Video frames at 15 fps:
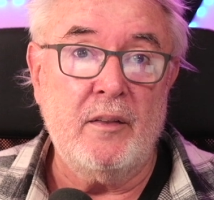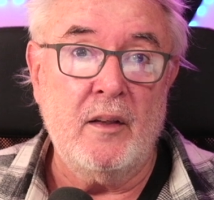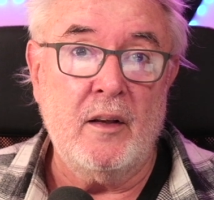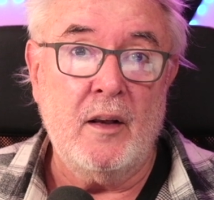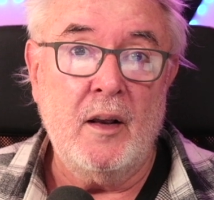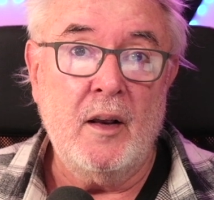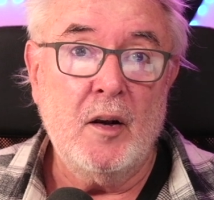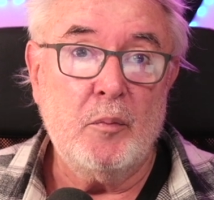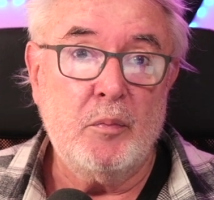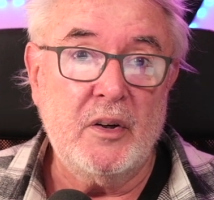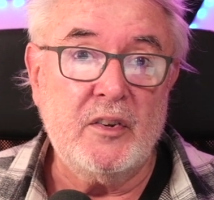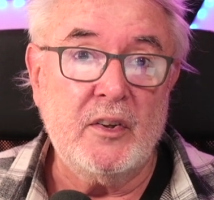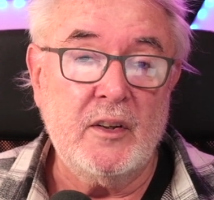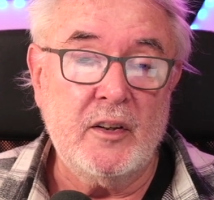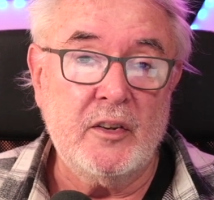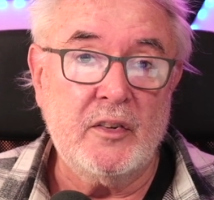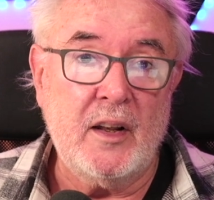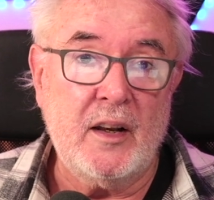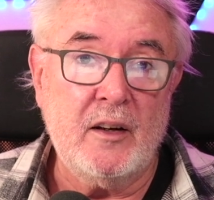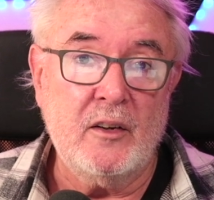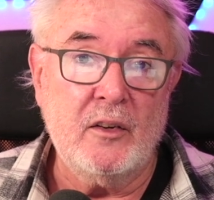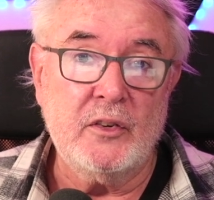that Britain has
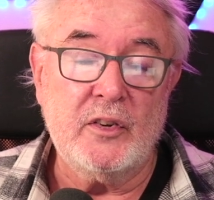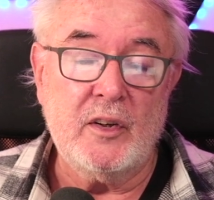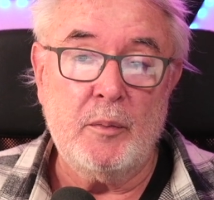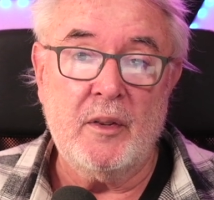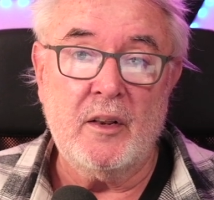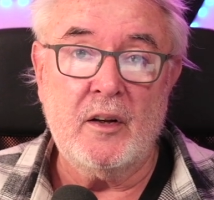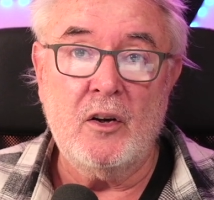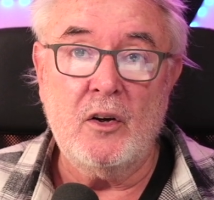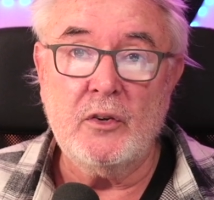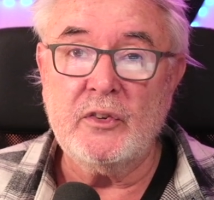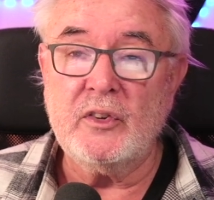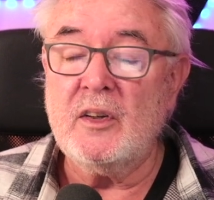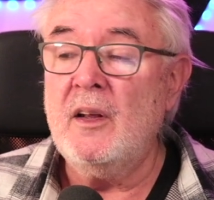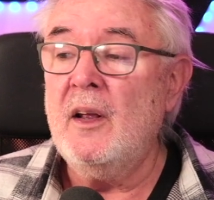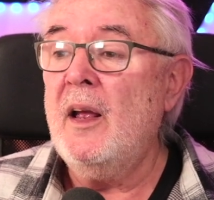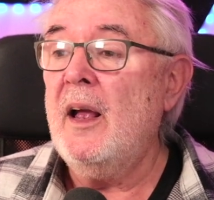taken on some of the cost